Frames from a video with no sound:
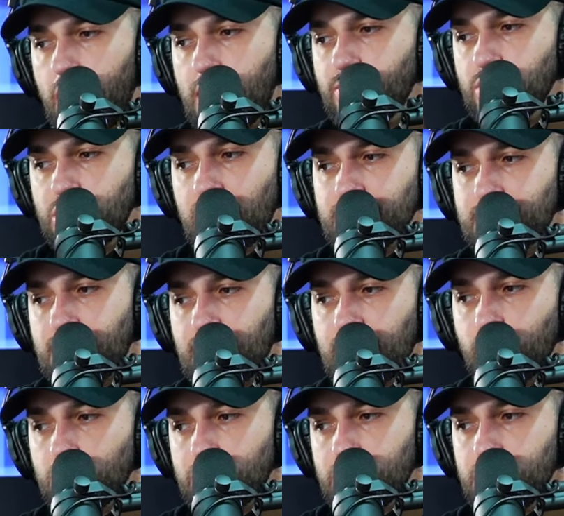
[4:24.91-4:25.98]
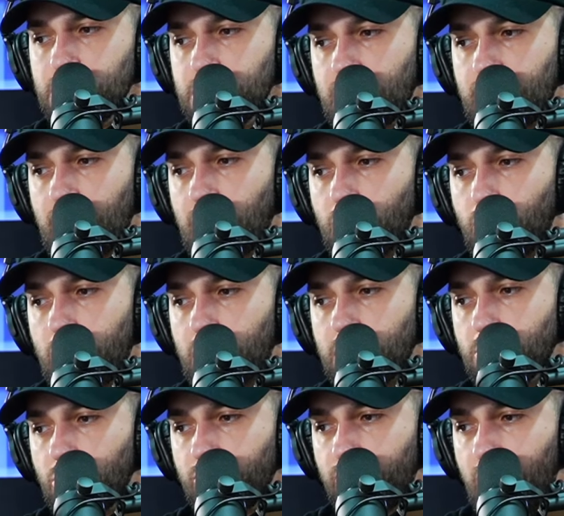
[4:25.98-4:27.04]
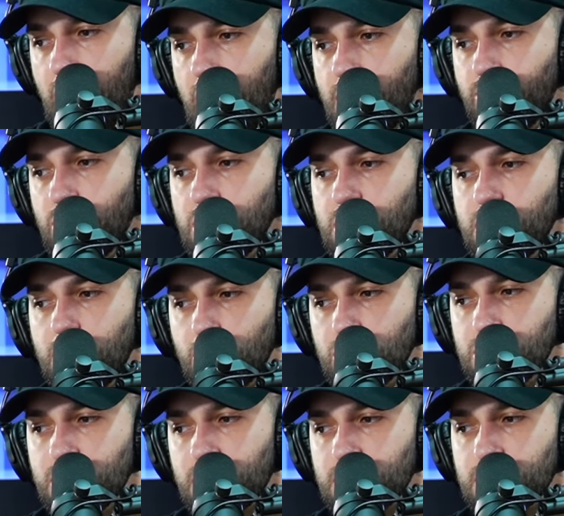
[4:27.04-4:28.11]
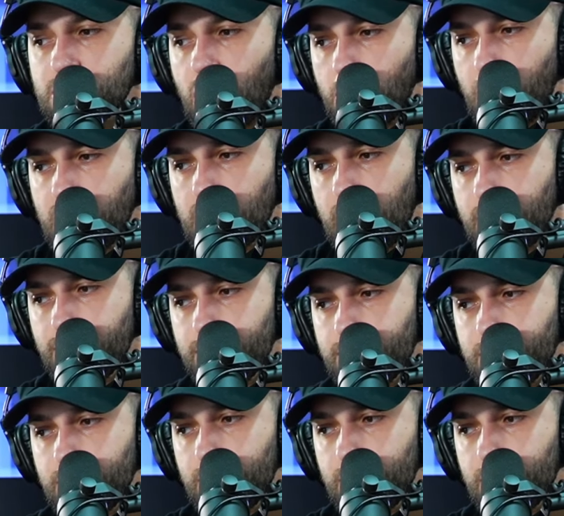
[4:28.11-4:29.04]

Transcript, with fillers: Every Chance I Get, which is DJ Khaled record #5, and then #6 is All My Life.